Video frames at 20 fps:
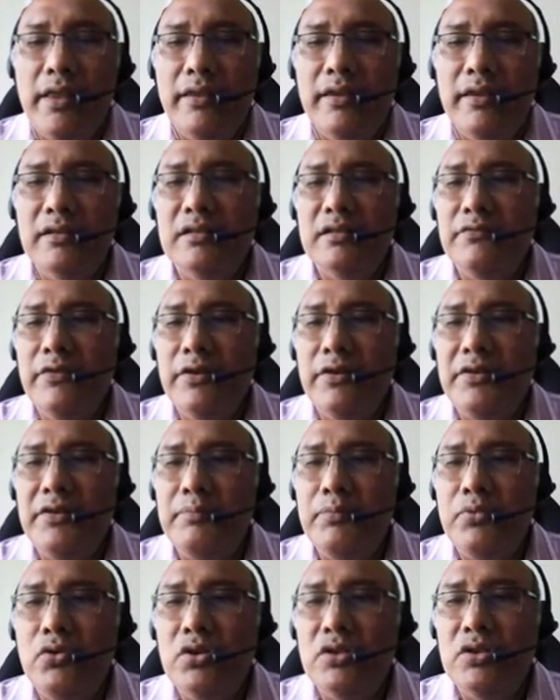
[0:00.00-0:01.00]
This is very
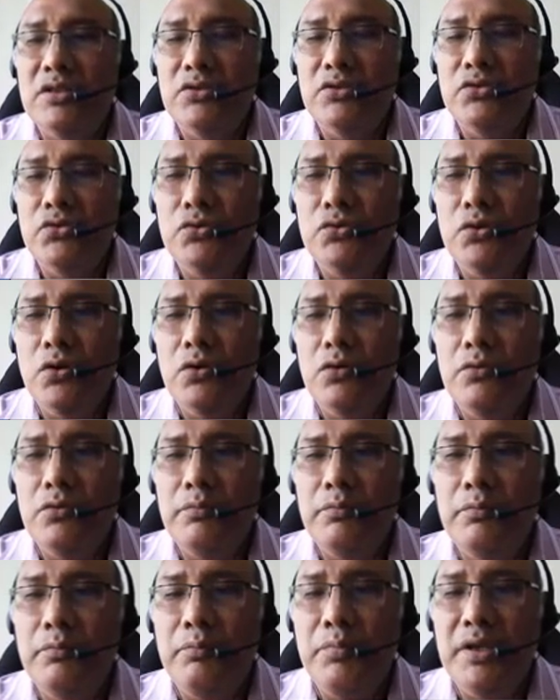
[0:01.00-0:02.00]
important to know
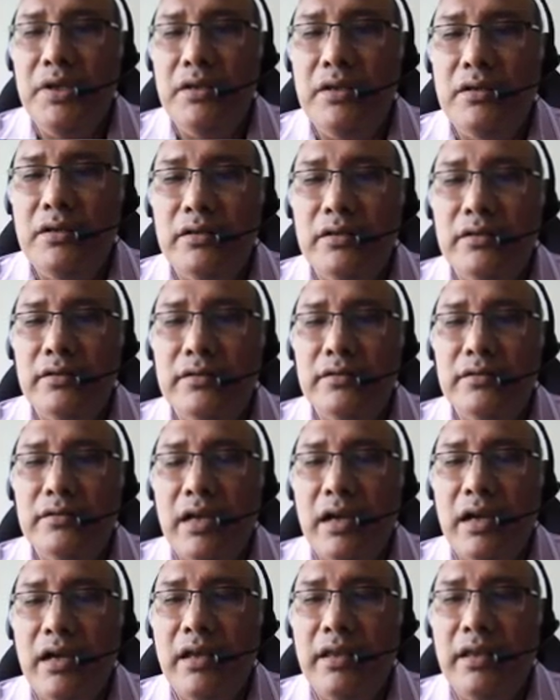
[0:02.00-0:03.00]
because
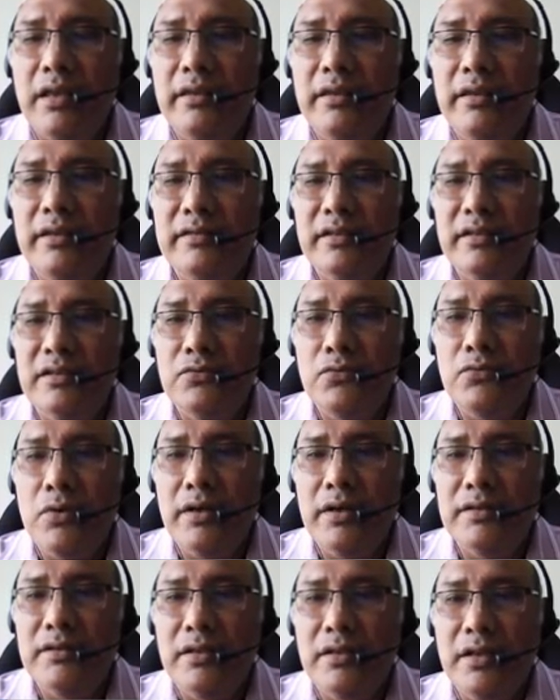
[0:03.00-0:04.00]
this is
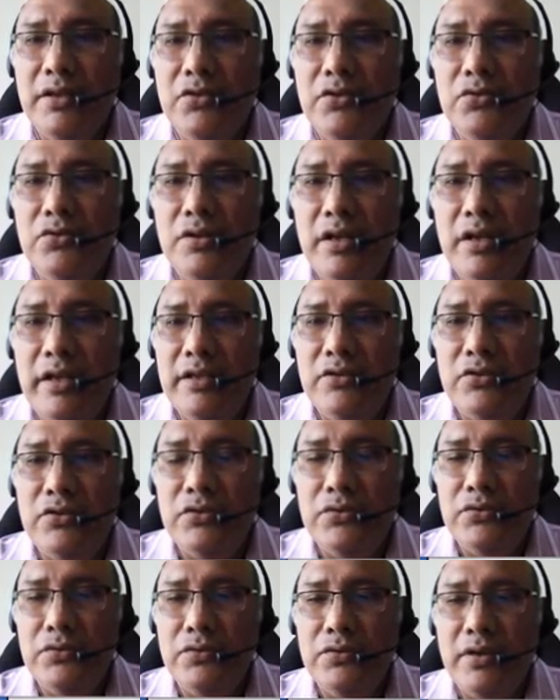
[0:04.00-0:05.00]
what you need
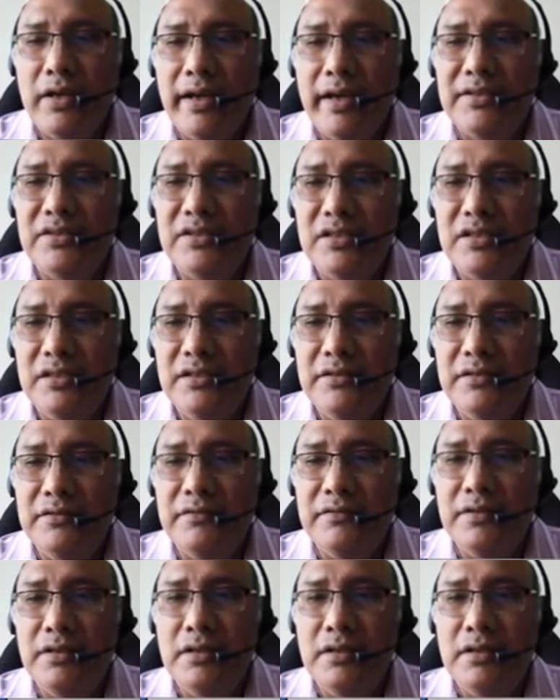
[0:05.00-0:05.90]
to achieve